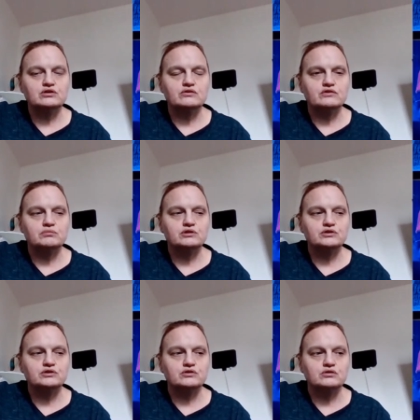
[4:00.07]
leader of the
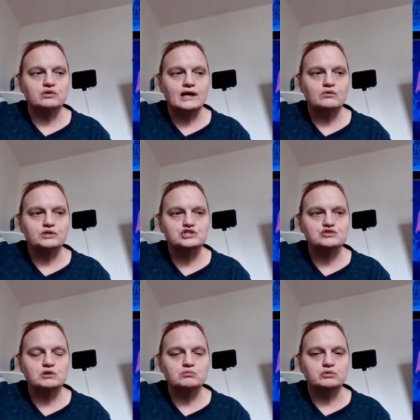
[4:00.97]
political
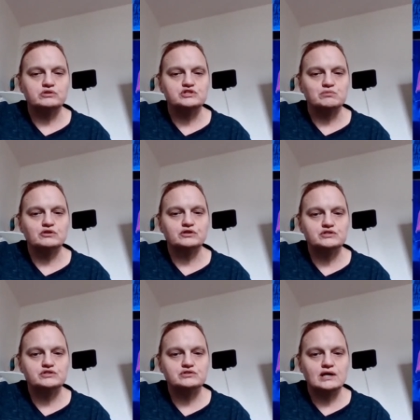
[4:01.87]
outreach, people with
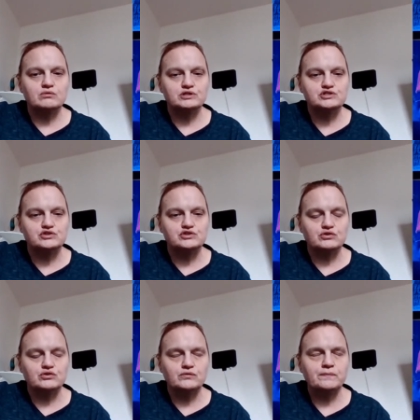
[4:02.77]
disabilities outreach
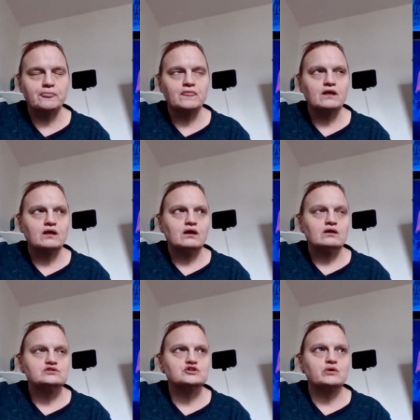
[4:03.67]
circle.
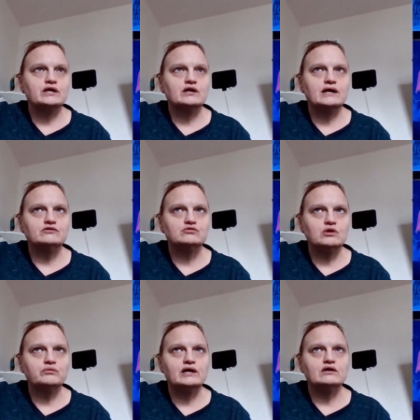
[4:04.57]
So I
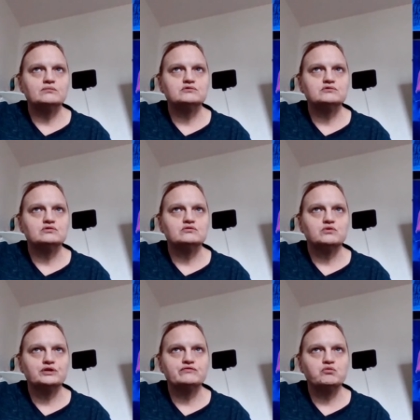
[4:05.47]
had grown that up
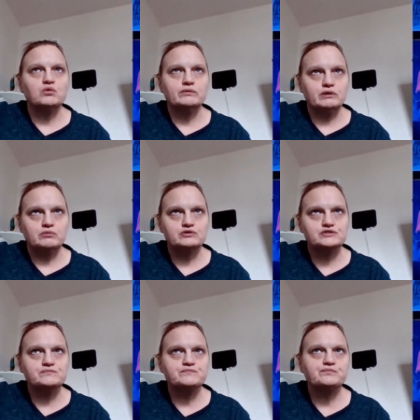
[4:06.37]
to 41
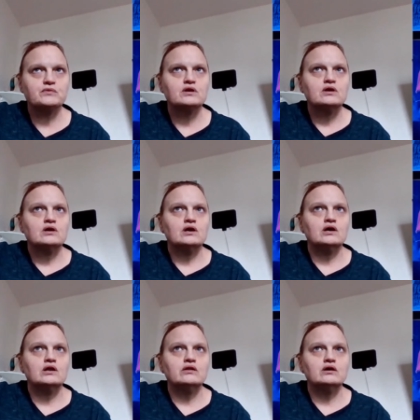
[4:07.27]
members.
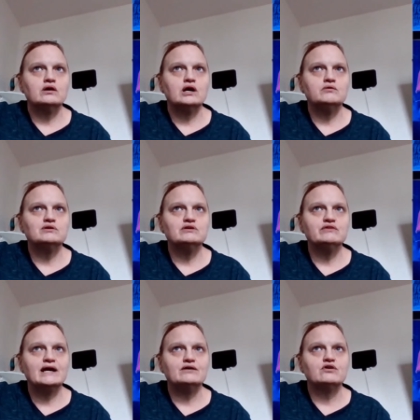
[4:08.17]
And I
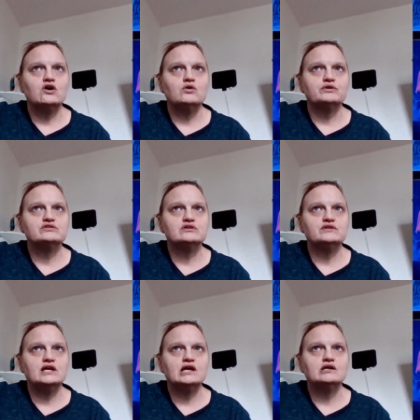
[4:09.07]
even had a call with
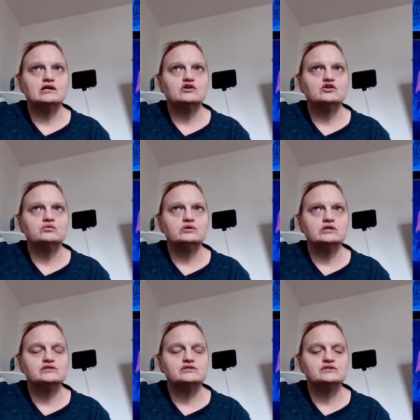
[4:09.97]
Tiffany Anning,
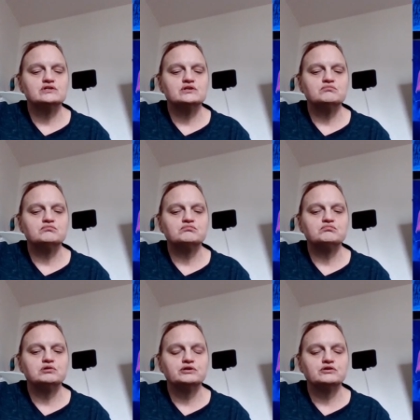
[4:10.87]
who is the
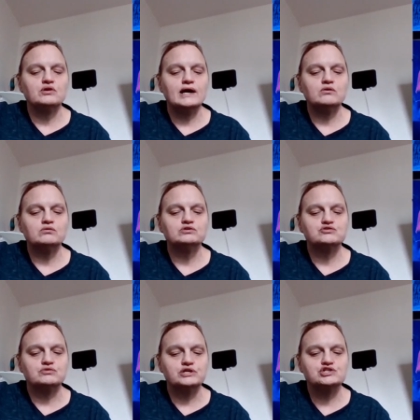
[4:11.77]
political
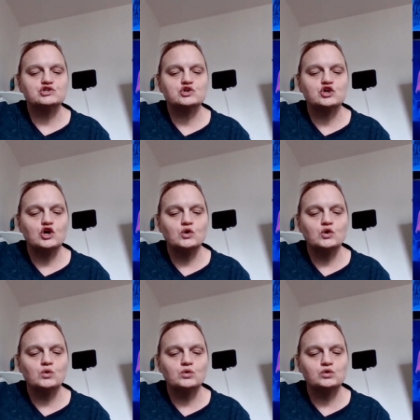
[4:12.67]
outreach
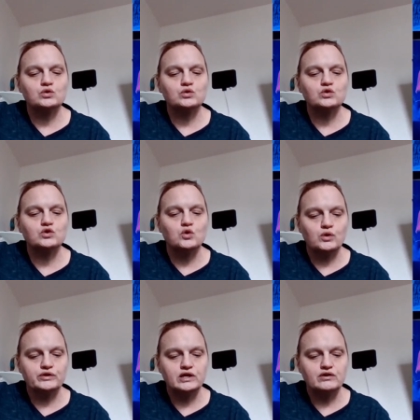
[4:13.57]

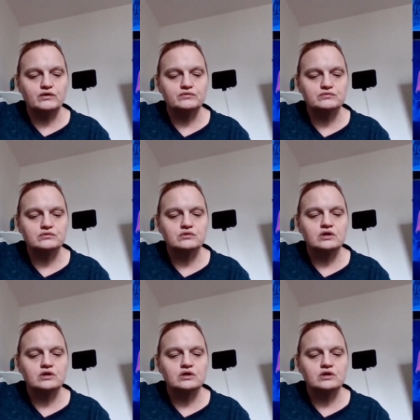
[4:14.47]
co-coordinator